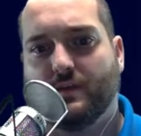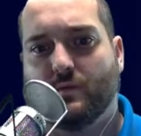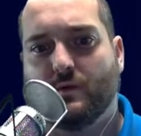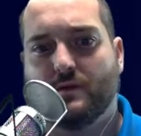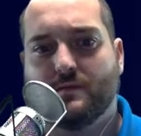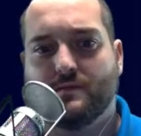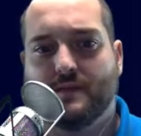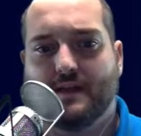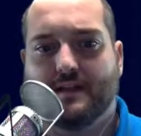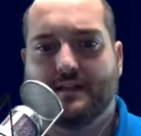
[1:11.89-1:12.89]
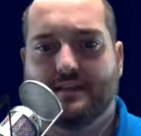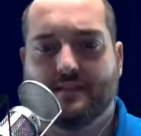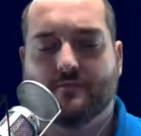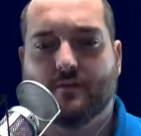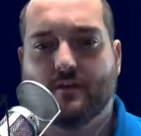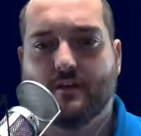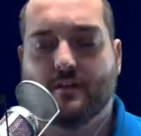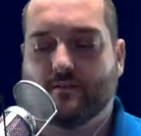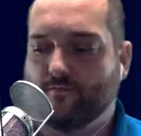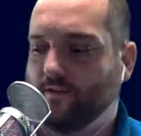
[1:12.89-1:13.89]
Welcome back again for
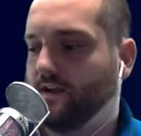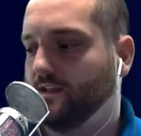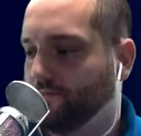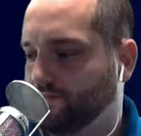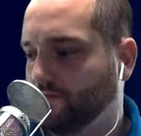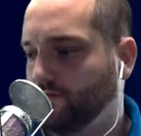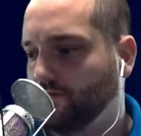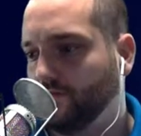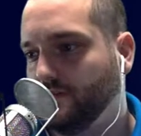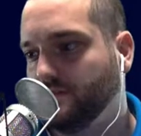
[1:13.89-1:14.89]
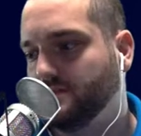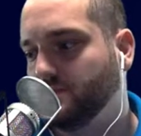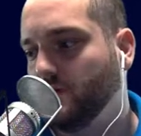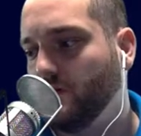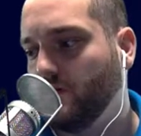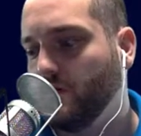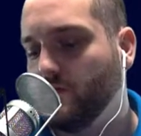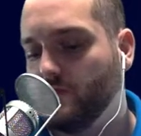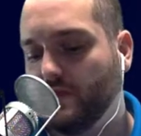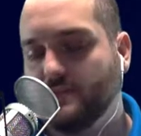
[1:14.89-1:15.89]
another fine episode of the Smart
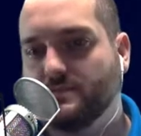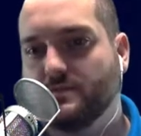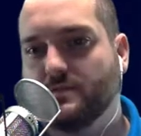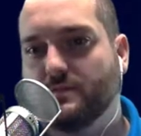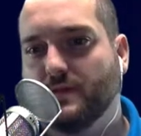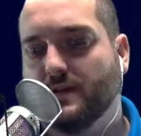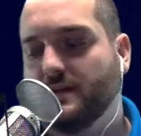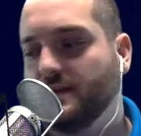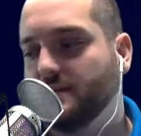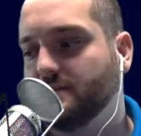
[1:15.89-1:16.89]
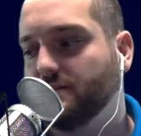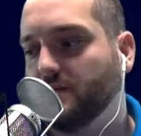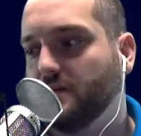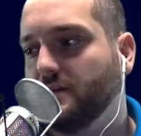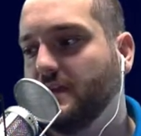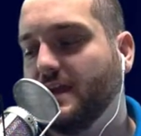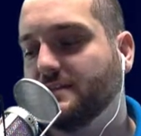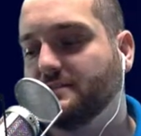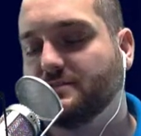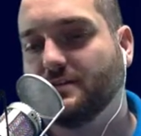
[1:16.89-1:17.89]
Home HQ podcast, the
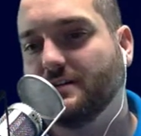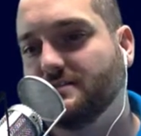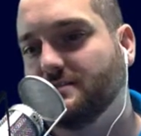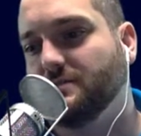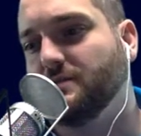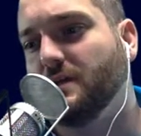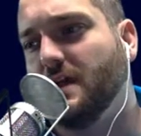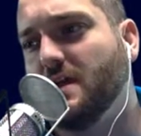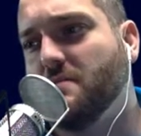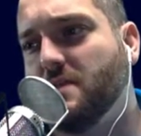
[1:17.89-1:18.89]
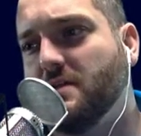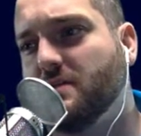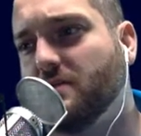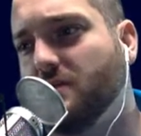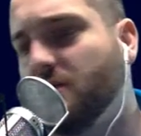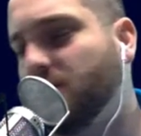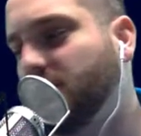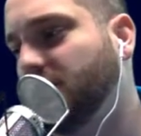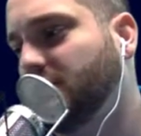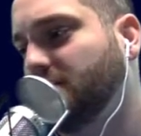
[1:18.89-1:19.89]
podcast that tries to make your home
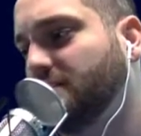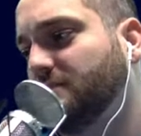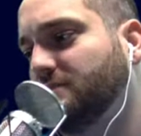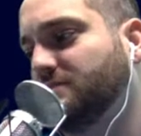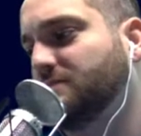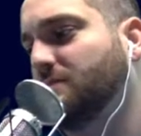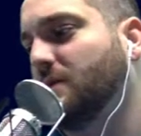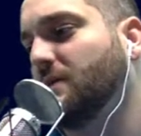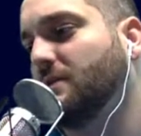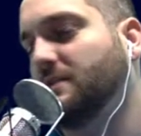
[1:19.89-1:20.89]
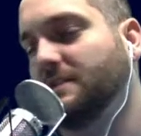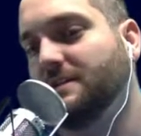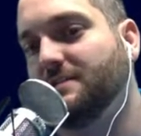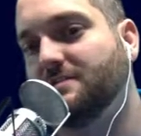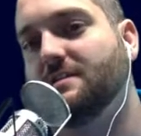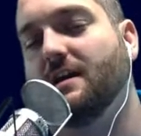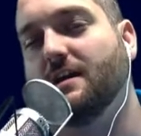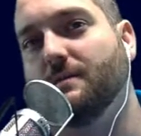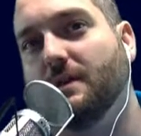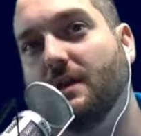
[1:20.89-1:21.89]
a, a little smarter each
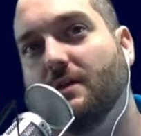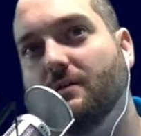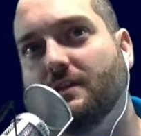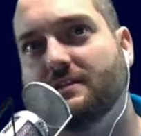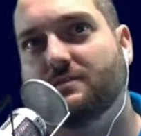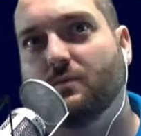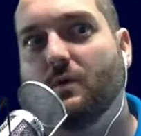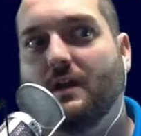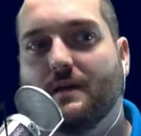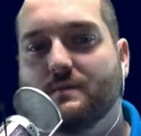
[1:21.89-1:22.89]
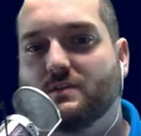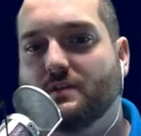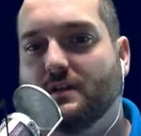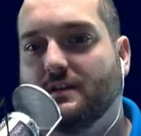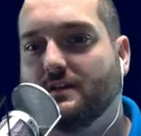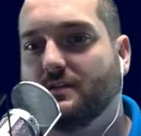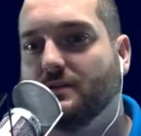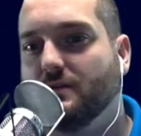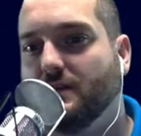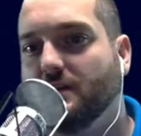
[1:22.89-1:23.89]
time. Well, that's what I'm trying to
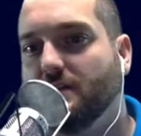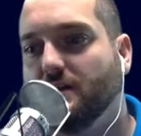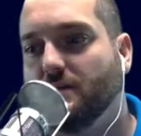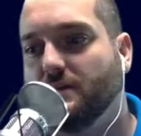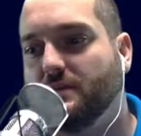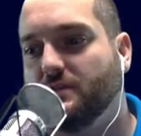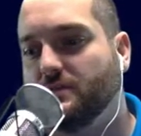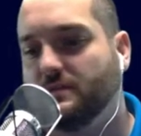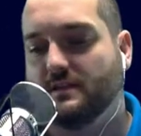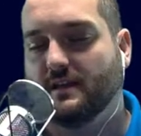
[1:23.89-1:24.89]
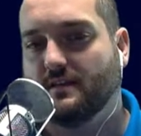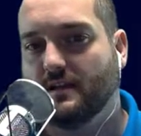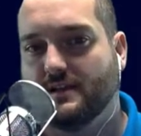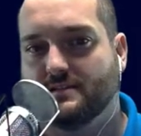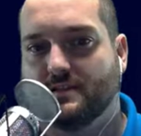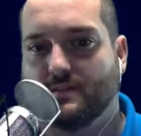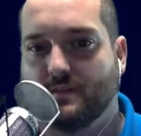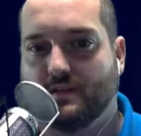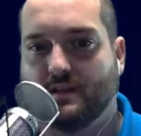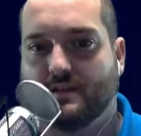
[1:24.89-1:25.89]
do, and uh, we can do it together as a
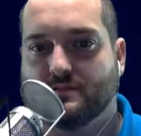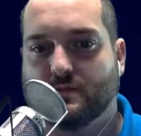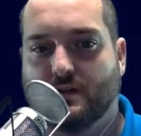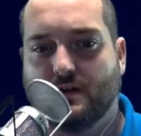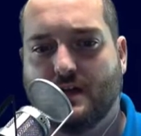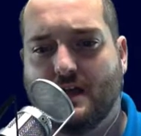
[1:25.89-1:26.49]
community as well.